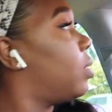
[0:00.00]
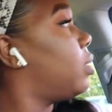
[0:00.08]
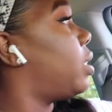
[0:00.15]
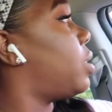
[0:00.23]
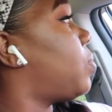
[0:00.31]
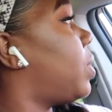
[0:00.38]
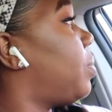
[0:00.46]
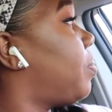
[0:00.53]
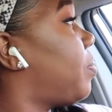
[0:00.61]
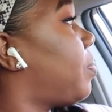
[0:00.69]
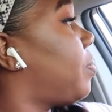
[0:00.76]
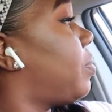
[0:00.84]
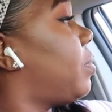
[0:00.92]
This one?
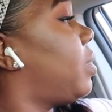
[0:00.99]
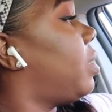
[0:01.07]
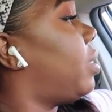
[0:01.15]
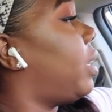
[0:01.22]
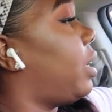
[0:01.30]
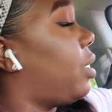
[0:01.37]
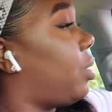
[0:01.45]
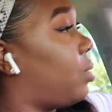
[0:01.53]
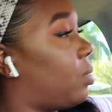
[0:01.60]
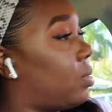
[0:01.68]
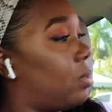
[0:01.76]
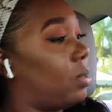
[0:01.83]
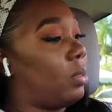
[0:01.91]
Yeah. Thank you.
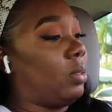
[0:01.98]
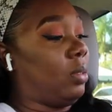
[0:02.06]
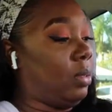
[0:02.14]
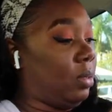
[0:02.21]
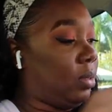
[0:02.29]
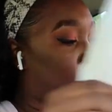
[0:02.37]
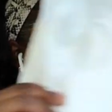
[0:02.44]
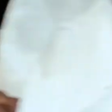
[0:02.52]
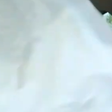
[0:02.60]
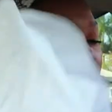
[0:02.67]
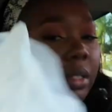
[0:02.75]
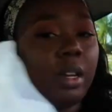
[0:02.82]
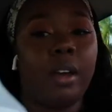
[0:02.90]

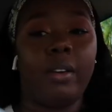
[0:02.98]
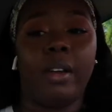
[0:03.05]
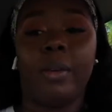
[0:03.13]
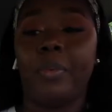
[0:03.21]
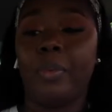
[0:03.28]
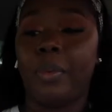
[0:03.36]
All right.